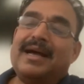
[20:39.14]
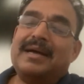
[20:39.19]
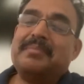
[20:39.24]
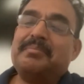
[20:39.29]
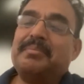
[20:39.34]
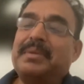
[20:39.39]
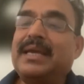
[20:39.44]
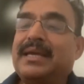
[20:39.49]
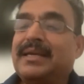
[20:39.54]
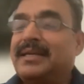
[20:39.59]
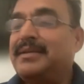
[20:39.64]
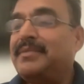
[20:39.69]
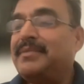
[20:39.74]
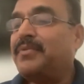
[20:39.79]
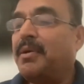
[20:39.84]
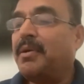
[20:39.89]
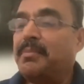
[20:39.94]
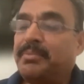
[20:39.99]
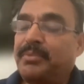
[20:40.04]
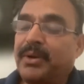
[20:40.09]
meet
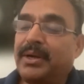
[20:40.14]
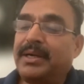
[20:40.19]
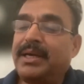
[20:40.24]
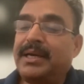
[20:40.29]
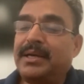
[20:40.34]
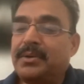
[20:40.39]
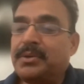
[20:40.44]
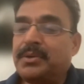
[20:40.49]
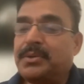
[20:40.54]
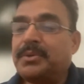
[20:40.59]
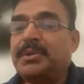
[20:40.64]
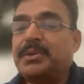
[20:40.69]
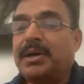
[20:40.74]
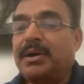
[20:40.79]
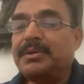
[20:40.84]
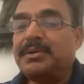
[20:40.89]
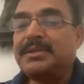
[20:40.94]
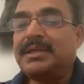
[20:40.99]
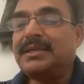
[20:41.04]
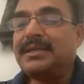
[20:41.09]
from 20 to
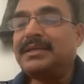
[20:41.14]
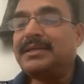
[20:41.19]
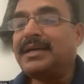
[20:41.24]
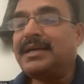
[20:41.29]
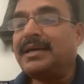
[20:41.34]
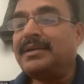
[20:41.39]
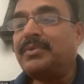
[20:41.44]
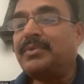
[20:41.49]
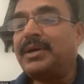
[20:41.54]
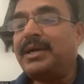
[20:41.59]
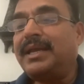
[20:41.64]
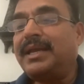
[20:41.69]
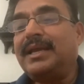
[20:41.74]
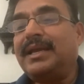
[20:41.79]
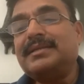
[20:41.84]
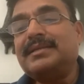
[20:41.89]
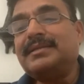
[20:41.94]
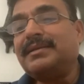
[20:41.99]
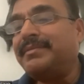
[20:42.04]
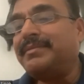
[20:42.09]
2,000, converting
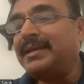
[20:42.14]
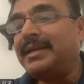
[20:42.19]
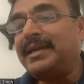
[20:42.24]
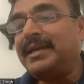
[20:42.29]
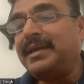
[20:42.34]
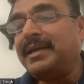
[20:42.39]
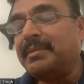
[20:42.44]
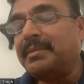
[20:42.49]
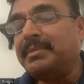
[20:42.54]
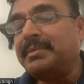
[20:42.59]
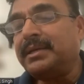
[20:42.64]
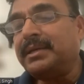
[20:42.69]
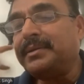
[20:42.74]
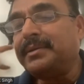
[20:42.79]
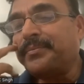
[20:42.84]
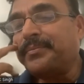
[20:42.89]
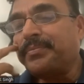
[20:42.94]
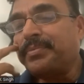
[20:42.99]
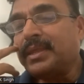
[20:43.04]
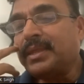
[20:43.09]
is a very,
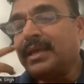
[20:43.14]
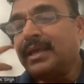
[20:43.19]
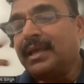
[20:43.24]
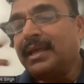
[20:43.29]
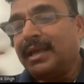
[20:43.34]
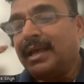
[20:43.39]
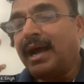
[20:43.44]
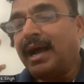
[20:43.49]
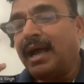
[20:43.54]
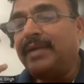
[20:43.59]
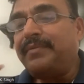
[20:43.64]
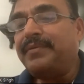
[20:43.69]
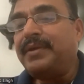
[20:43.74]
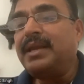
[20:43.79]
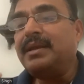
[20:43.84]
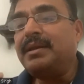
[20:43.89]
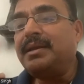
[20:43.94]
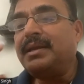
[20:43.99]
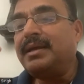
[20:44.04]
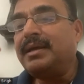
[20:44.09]
I
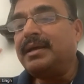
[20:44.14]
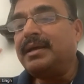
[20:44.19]
feel